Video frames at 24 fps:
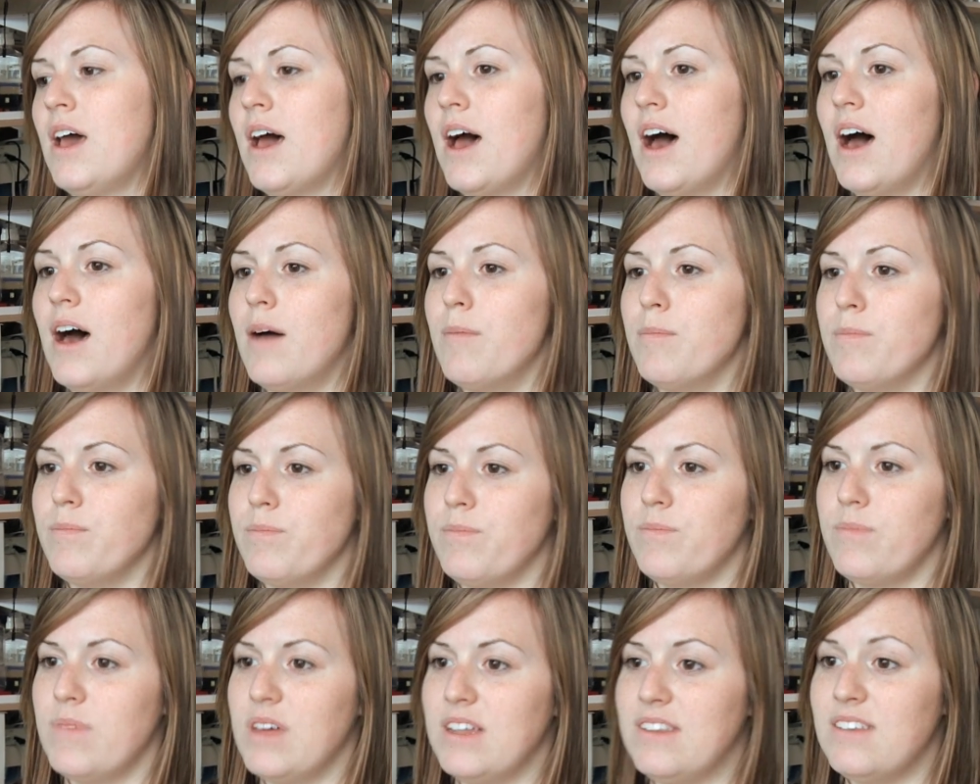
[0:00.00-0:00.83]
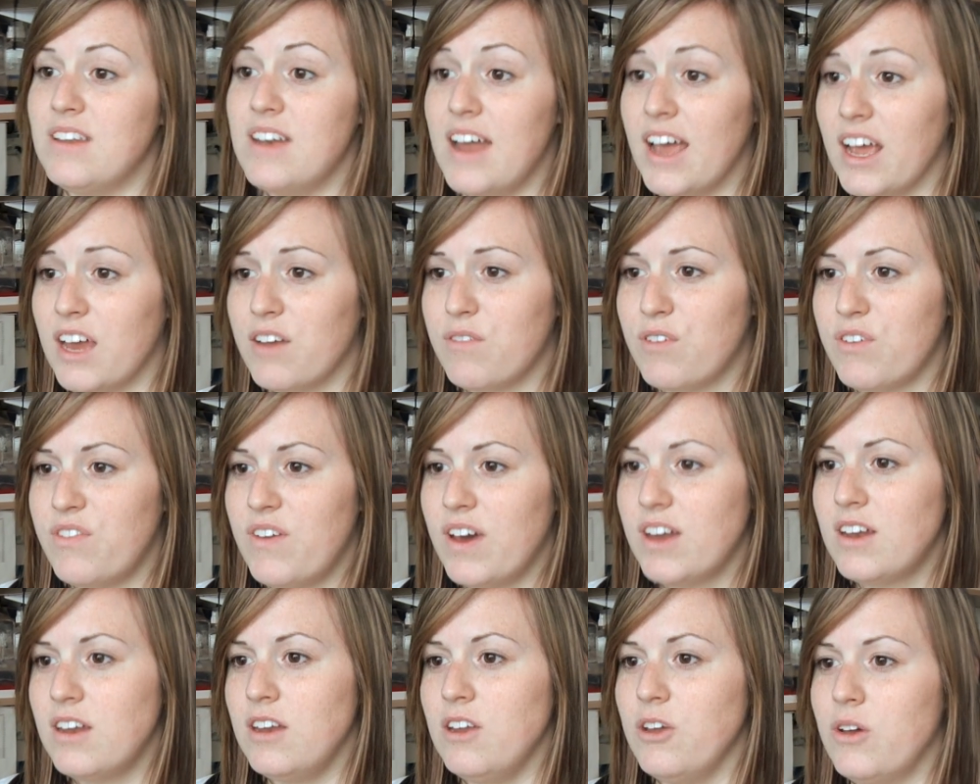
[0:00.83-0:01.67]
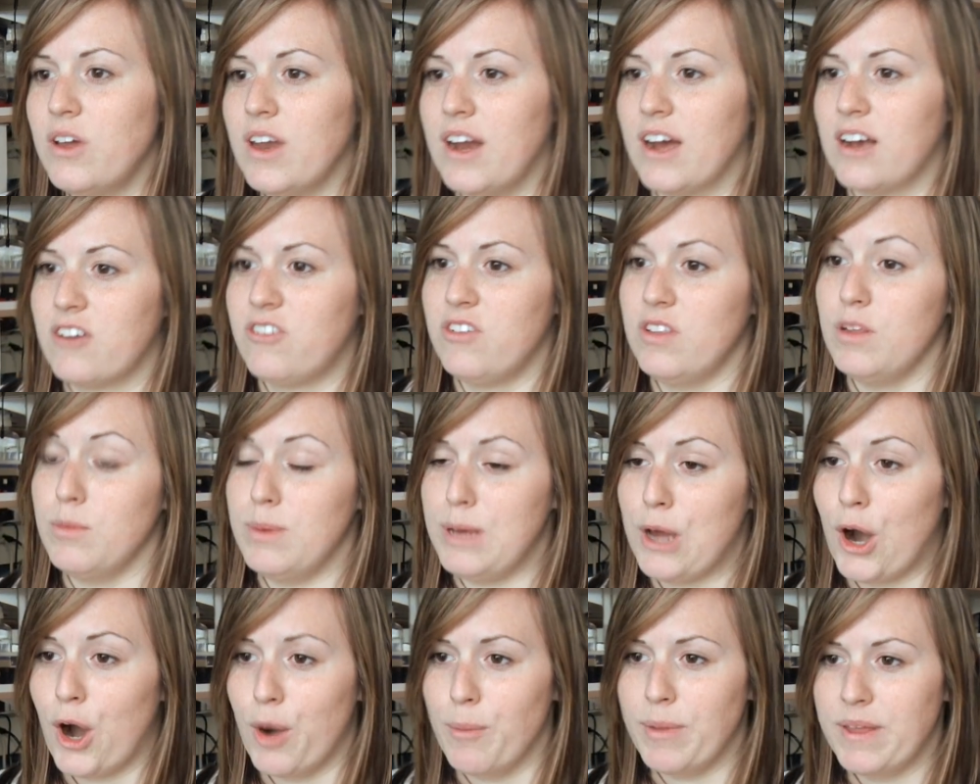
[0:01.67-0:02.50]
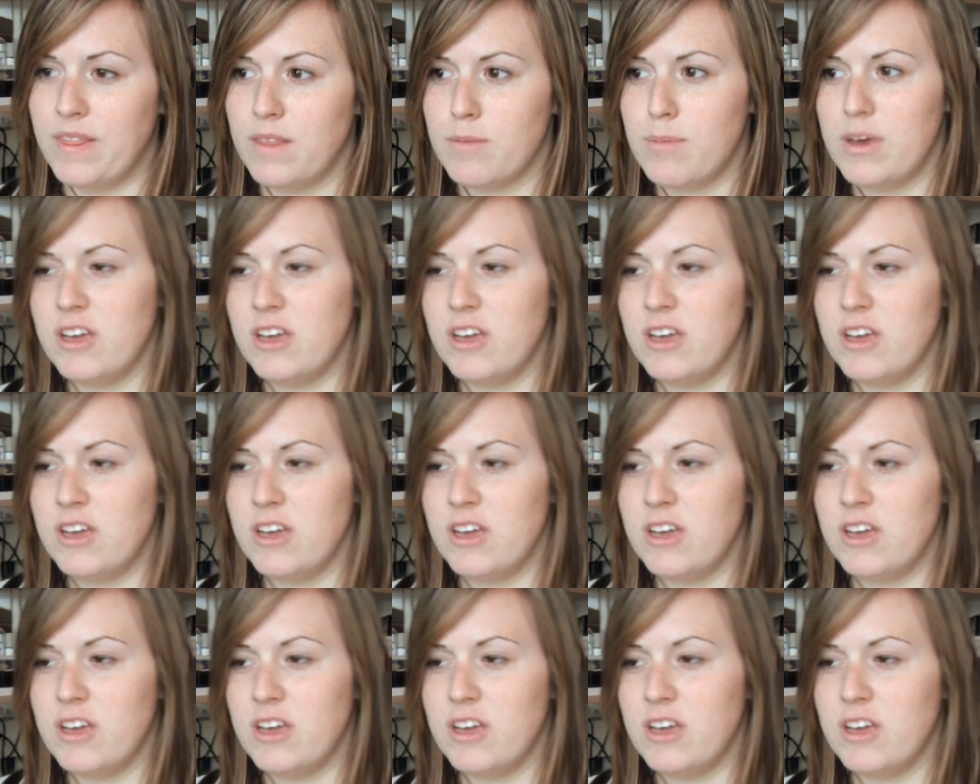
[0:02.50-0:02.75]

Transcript: um, it's a negative effect and you can actually be harming the